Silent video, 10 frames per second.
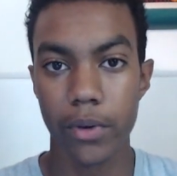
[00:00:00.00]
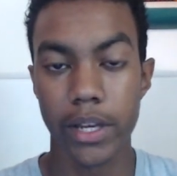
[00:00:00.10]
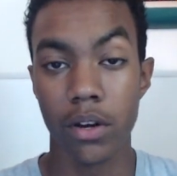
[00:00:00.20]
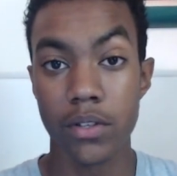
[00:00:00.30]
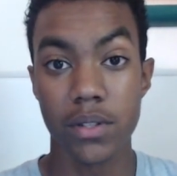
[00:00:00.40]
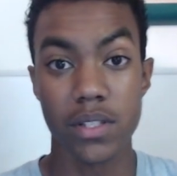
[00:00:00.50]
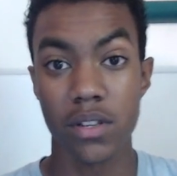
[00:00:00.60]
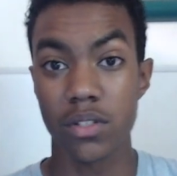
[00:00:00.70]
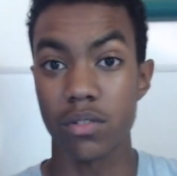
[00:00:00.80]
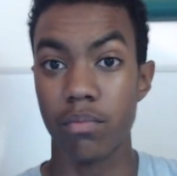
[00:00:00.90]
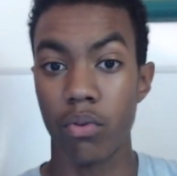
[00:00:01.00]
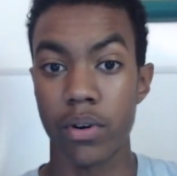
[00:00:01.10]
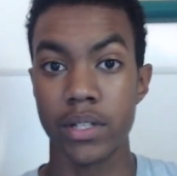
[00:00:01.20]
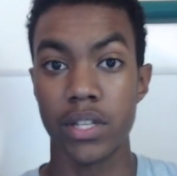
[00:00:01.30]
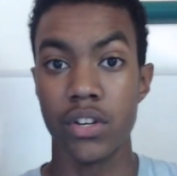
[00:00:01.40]
also this is also
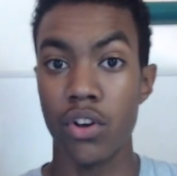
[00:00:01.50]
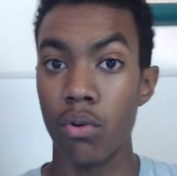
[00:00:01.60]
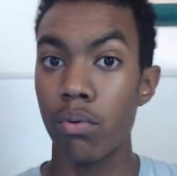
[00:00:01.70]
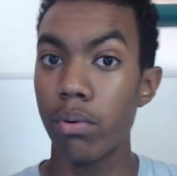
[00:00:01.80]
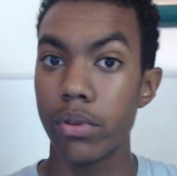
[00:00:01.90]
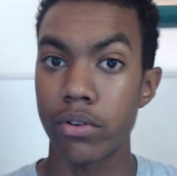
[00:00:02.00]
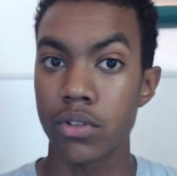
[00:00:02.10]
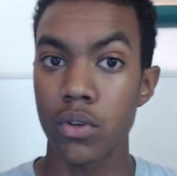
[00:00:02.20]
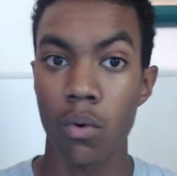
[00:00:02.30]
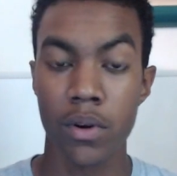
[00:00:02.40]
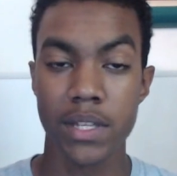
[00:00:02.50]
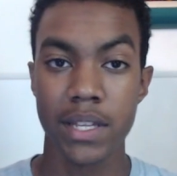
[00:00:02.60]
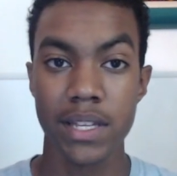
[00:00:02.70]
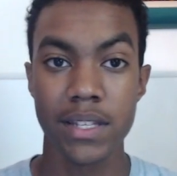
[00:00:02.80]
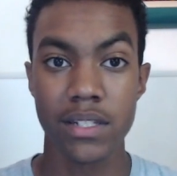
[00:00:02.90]
important to know your scores
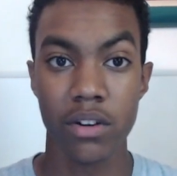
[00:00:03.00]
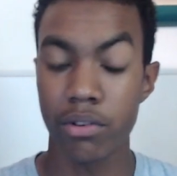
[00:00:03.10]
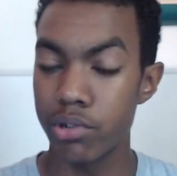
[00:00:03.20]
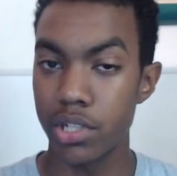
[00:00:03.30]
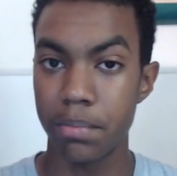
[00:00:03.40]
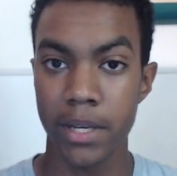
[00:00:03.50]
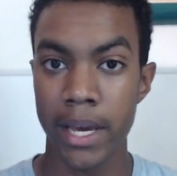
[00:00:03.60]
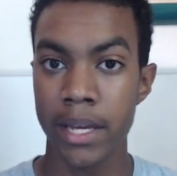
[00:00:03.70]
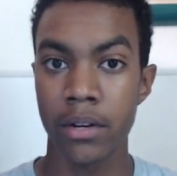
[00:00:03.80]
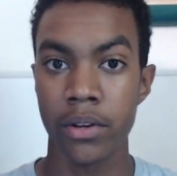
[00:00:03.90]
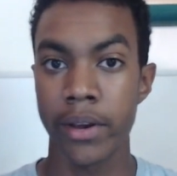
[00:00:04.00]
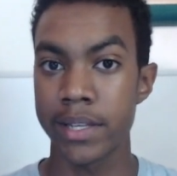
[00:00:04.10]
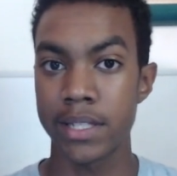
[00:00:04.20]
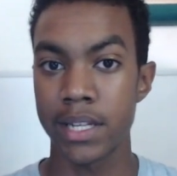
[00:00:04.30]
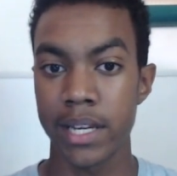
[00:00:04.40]
on these, and know your GPA and know your
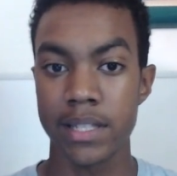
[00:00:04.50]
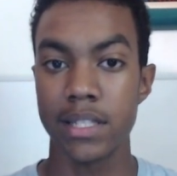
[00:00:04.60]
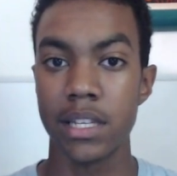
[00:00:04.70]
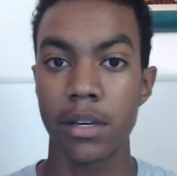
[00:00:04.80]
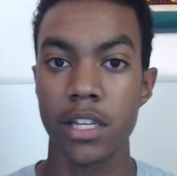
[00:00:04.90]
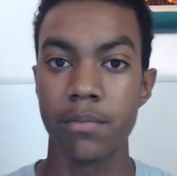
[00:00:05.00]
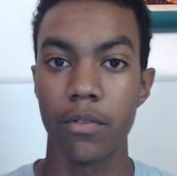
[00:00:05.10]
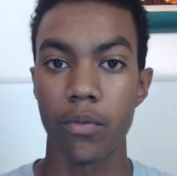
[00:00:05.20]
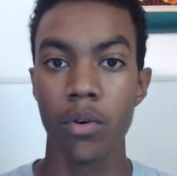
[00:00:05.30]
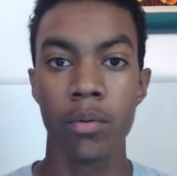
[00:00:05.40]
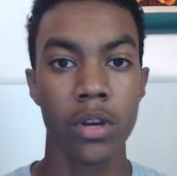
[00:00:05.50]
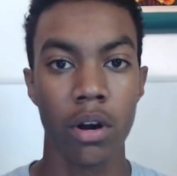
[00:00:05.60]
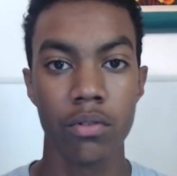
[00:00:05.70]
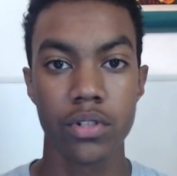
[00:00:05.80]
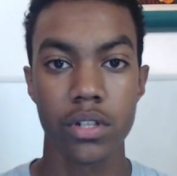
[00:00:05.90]
SAT and ACT, because before
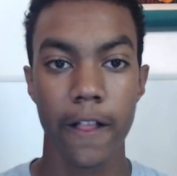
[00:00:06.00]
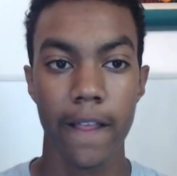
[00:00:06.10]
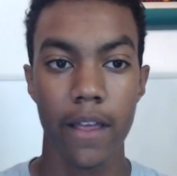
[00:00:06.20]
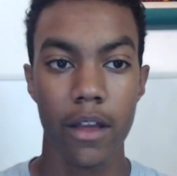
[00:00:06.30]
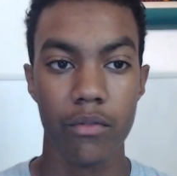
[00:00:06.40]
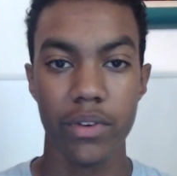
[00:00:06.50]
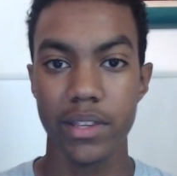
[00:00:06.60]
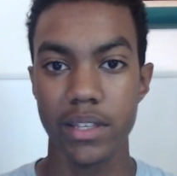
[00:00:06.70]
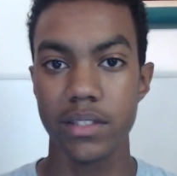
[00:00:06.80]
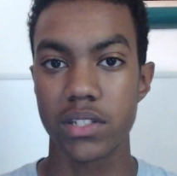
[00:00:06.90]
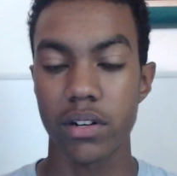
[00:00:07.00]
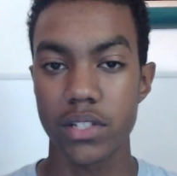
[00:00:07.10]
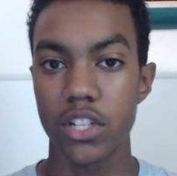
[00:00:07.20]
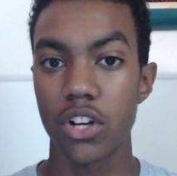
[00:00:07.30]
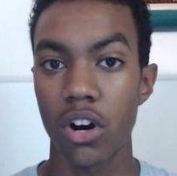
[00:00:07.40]
coach really starts
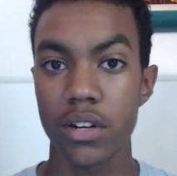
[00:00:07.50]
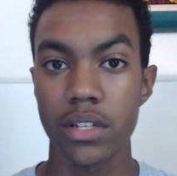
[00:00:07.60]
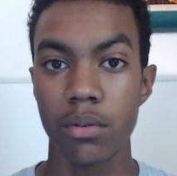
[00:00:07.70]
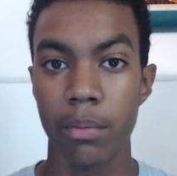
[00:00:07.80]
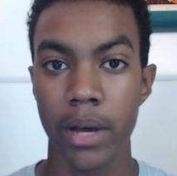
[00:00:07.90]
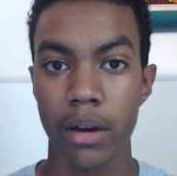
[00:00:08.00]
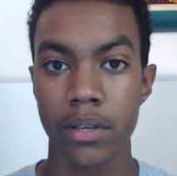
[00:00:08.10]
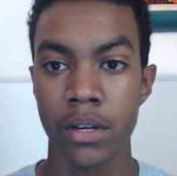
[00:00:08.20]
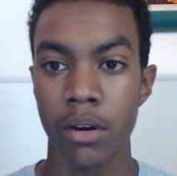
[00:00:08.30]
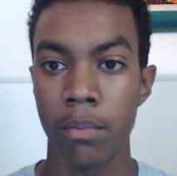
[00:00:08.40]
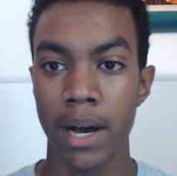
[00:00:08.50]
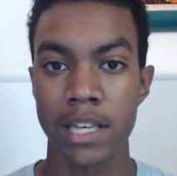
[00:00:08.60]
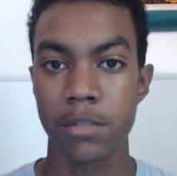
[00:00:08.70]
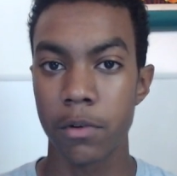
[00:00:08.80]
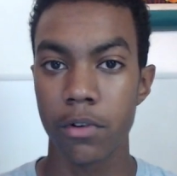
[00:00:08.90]
to talk to you about,
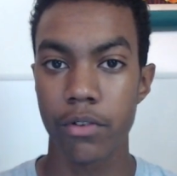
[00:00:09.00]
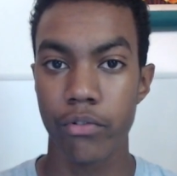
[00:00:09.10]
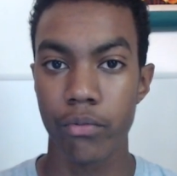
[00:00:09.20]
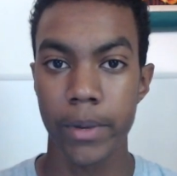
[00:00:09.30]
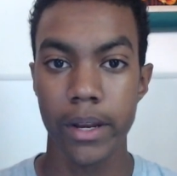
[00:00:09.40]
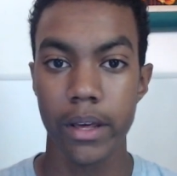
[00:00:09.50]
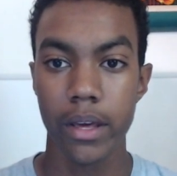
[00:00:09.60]
possible recruitment,